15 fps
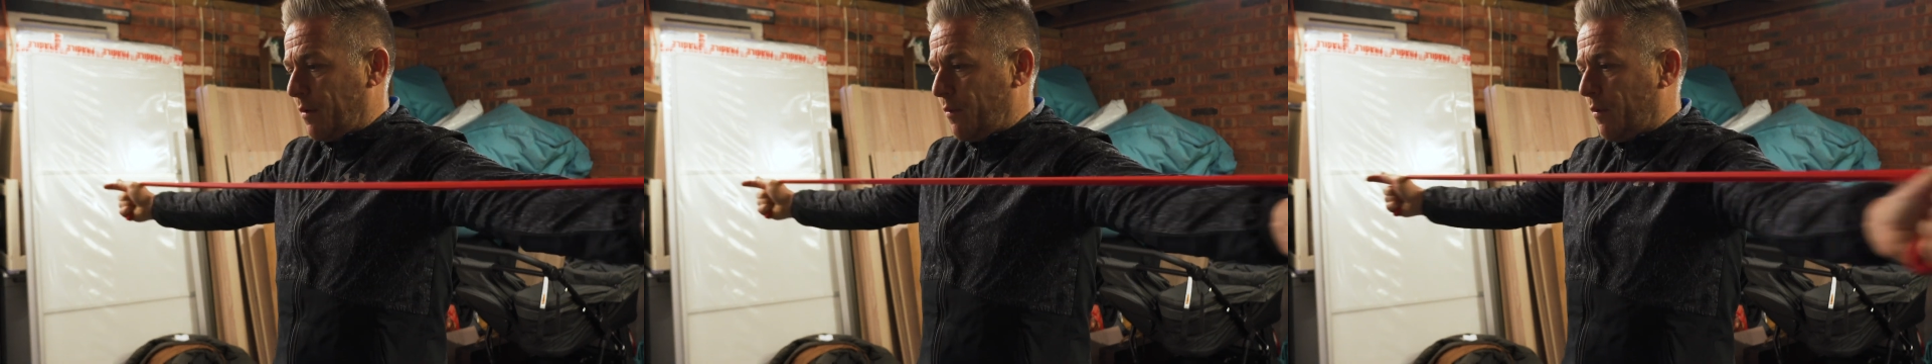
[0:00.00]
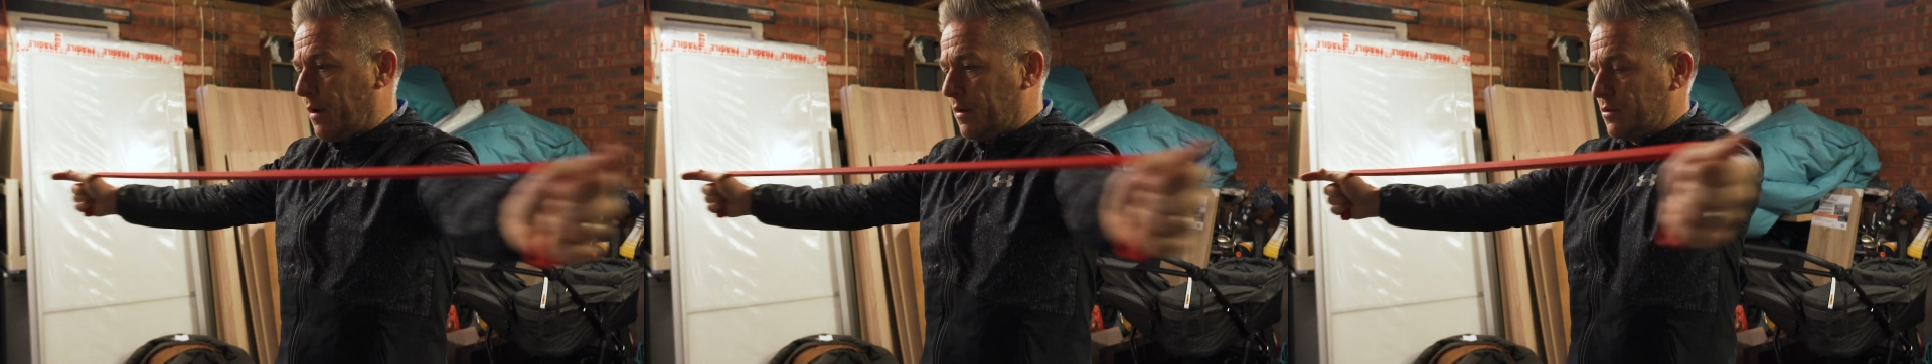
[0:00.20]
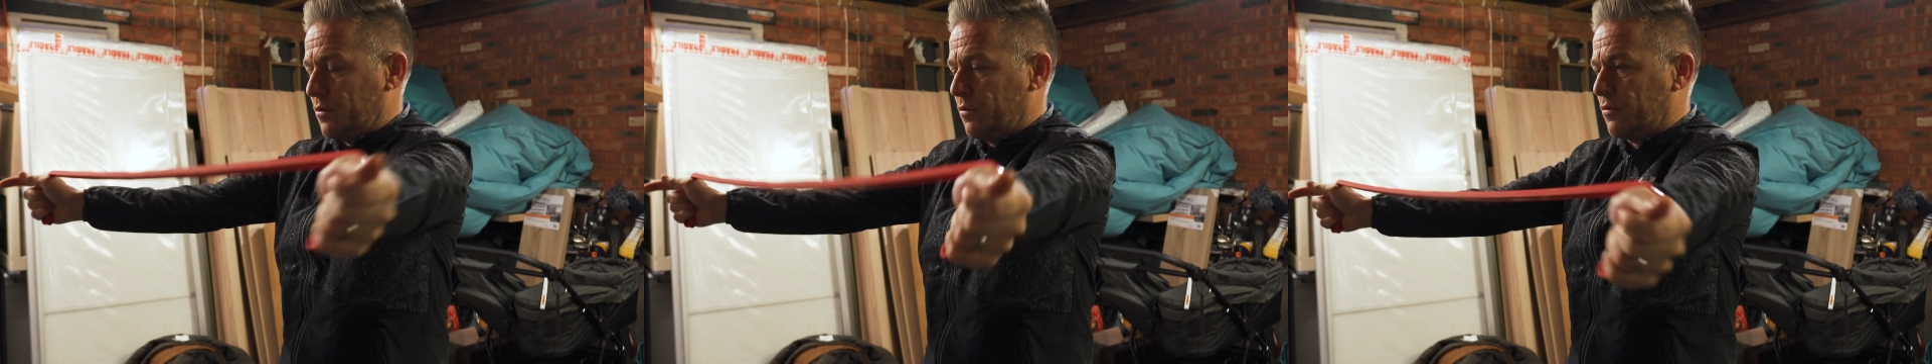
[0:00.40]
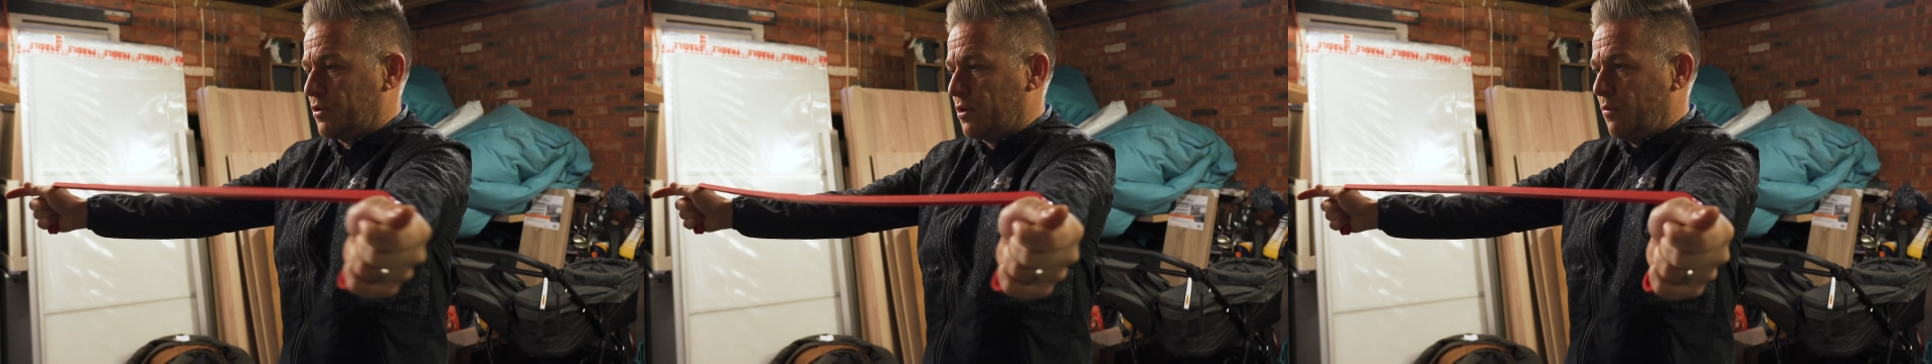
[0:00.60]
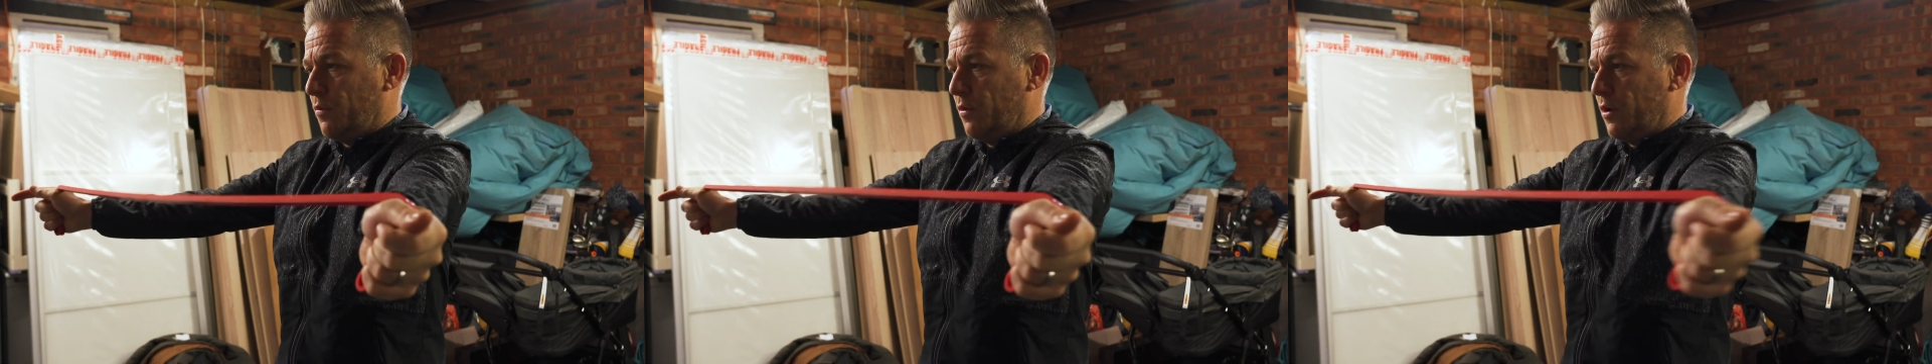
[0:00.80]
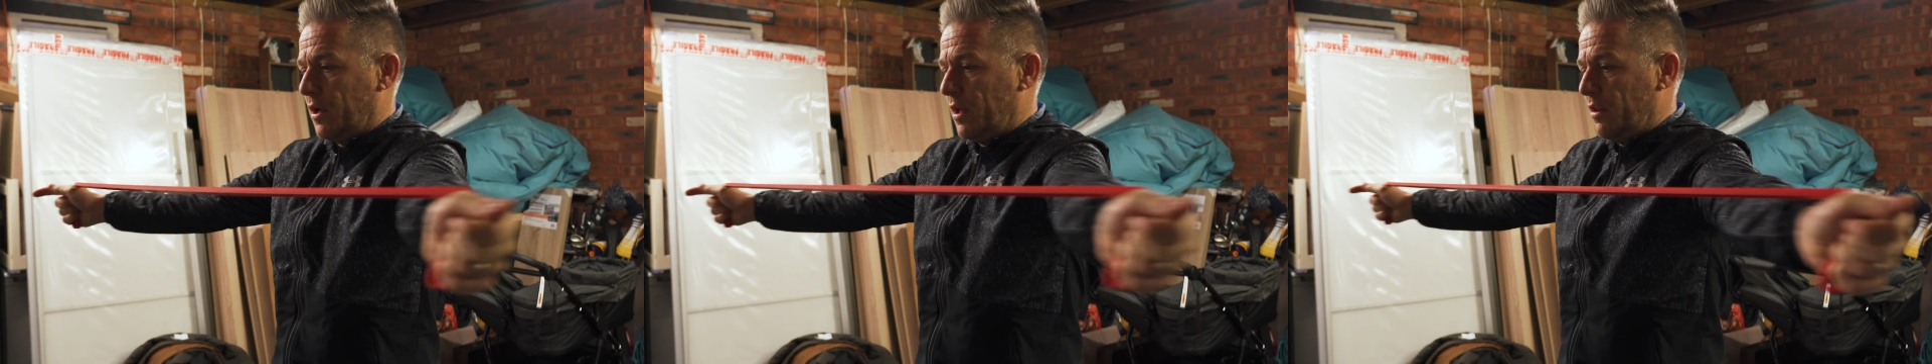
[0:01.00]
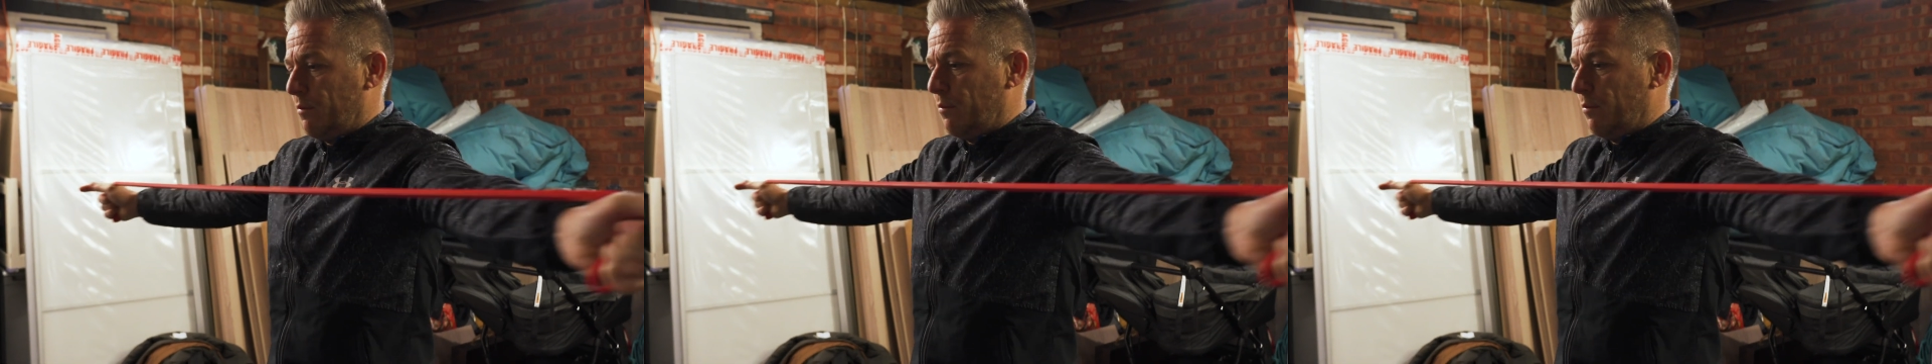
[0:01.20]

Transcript: whilst also working the